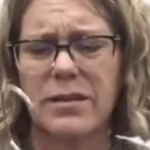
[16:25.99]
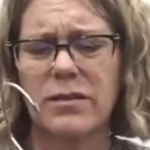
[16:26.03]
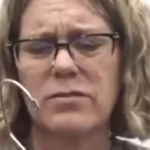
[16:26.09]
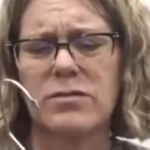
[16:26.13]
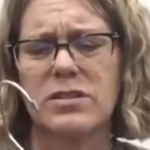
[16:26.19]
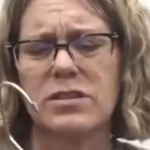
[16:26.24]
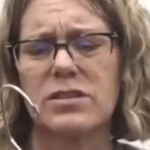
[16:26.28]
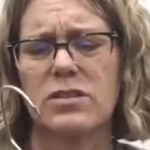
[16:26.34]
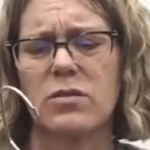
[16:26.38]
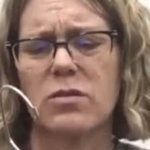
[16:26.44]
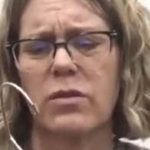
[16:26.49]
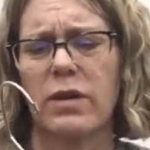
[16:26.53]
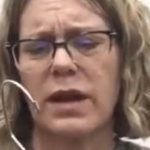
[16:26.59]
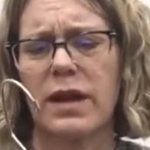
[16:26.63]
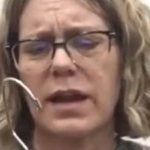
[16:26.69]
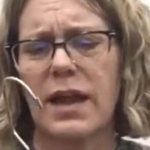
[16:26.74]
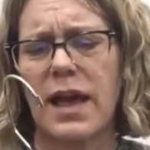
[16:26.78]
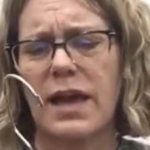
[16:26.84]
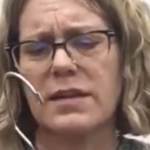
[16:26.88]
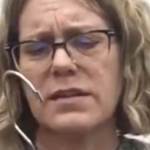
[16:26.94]
They're just so
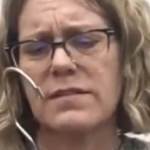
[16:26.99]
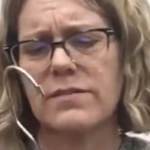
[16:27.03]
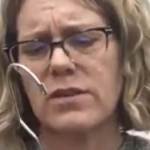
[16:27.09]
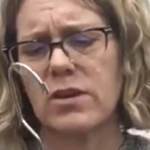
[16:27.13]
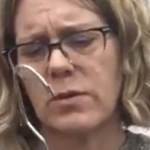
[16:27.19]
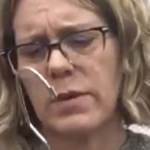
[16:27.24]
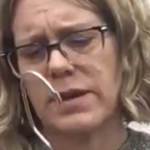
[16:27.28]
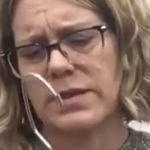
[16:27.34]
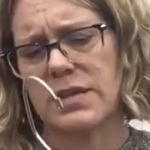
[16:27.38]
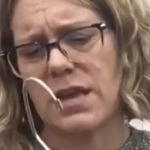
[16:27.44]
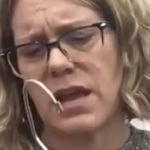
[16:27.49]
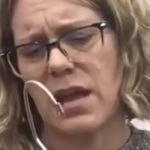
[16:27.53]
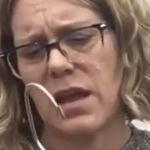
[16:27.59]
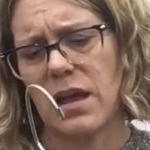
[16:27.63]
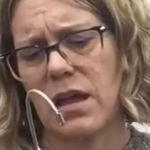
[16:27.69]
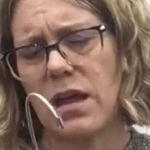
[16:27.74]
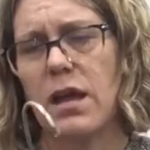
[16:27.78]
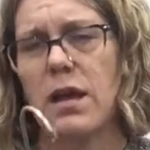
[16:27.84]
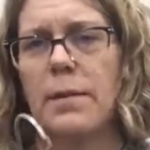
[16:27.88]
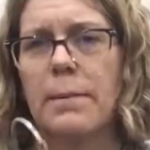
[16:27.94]
great. Active
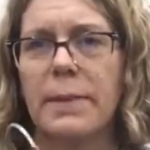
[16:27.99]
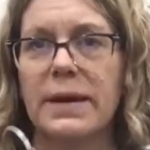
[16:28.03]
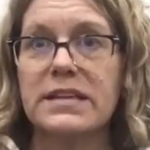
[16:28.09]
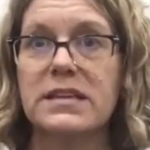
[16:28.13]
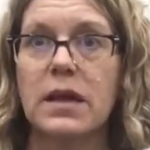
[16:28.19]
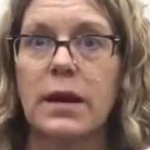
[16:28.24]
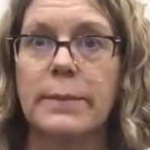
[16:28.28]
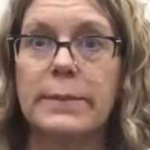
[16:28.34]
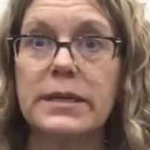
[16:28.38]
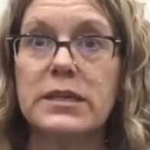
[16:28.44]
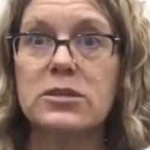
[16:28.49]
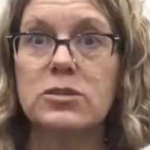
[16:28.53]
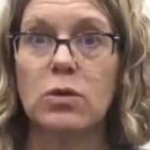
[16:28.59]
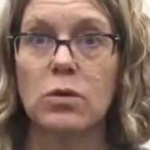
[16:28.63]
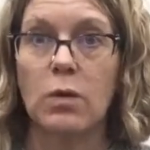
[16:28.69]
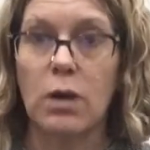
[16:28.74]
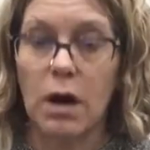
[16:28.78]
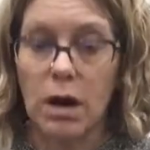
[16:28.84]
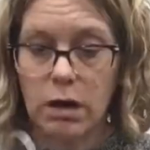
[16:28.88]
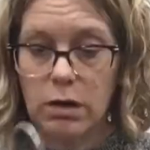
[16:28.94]
USA, tummy's so
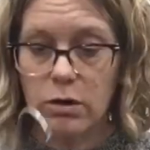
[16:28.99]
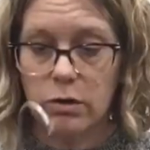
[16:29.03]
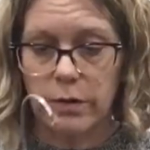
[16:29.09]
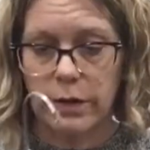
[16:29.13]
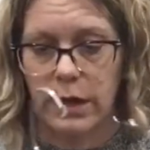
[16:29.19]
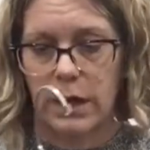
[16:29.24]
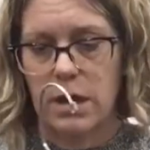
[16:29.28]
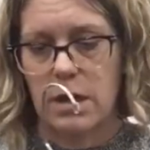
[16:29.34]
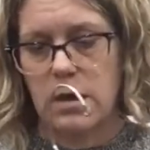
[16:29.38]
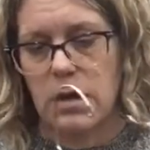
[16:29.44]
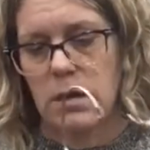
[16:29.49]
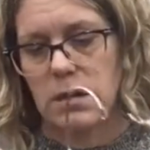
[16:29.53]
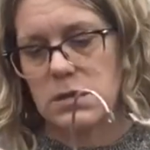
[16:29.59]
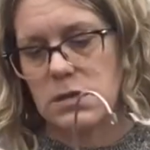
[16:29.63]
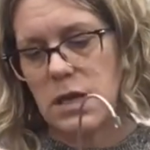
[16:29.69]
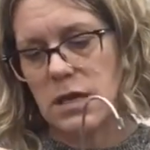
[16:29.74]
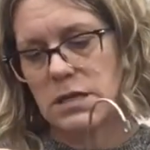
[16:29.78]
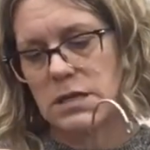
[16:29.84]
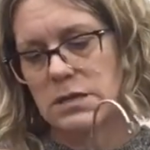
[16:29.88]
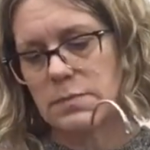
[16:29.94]
hungry.
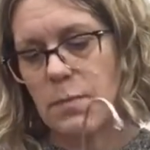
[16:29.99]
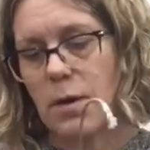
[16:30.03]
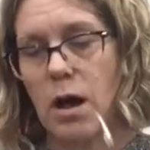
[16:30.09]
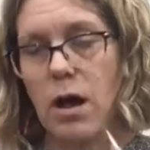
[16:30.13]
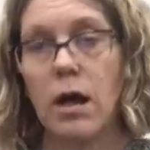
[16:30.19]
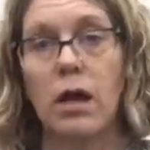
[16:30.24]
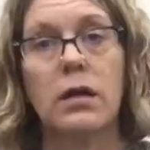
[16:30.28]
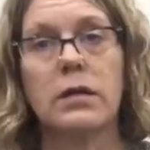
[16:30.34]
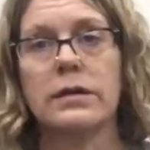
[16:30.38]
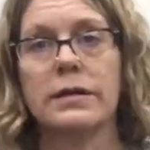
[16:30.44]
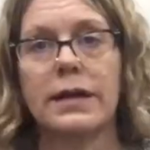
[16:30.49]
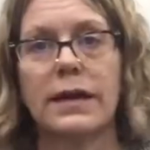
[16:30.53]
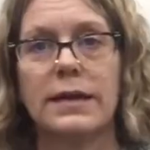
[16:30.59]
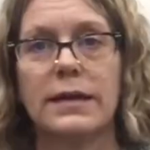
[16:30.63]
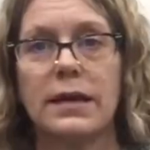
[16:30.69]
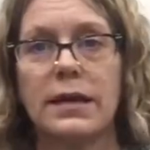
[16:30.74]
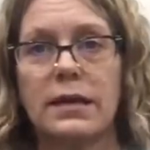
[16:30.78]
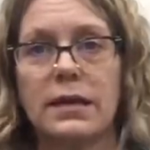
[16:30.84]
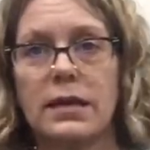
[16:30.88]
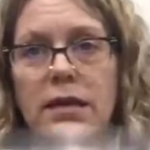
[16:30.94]
Size small, nine ninety